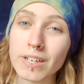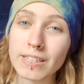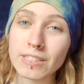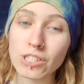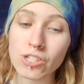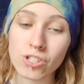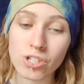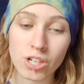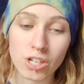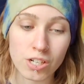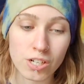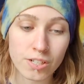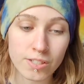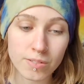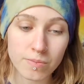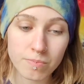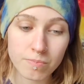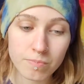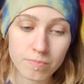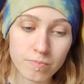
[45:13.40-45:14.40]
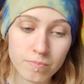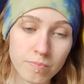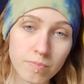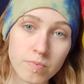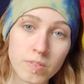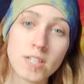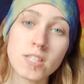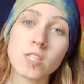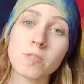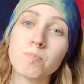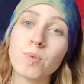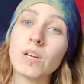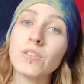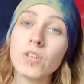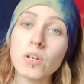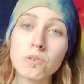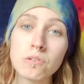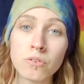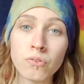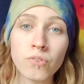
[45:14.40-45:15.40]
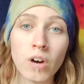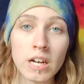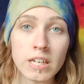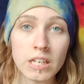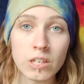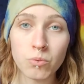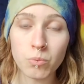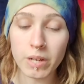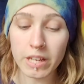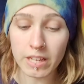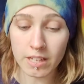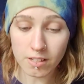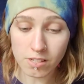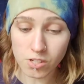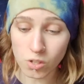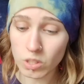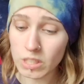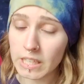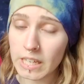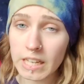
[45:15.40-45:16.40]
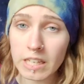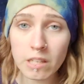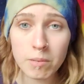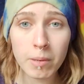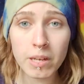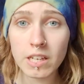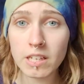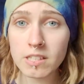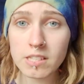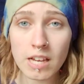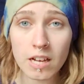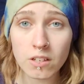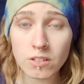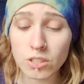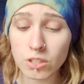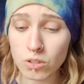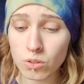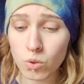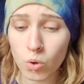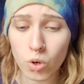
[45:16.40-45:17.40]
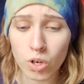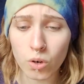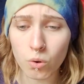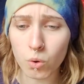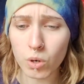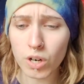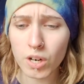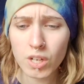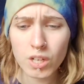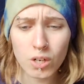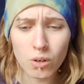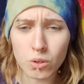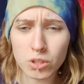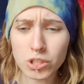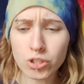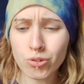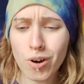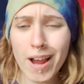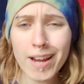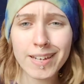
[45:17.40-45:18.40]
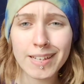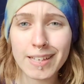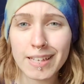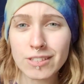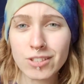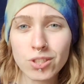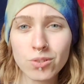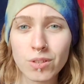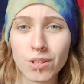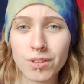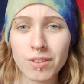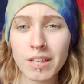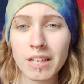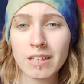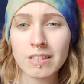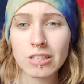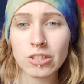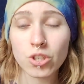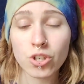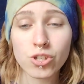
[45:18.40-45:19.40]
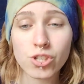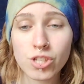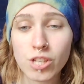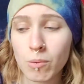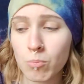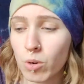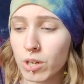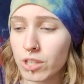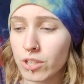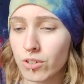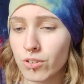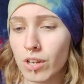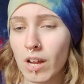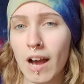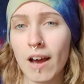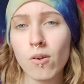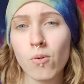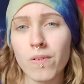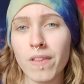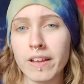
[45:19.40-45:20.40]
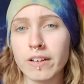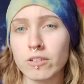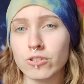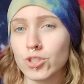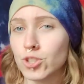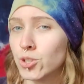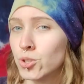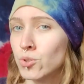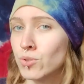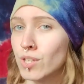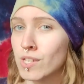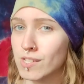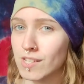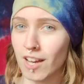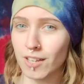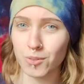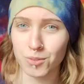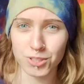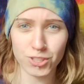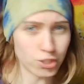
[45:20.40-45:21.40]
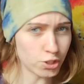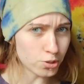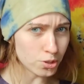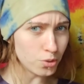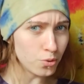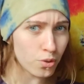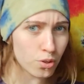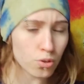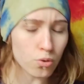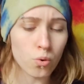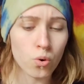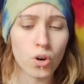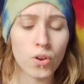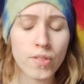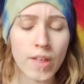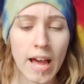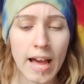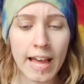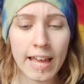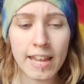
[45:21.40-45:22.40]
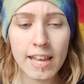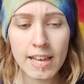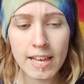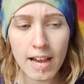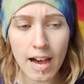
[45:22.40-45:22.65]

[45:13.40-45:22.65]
I just heard. Spread those fucking wings. Don't let anybody tell you or try to get you to think that you're someone you're not, or that your truth is not your truth, or that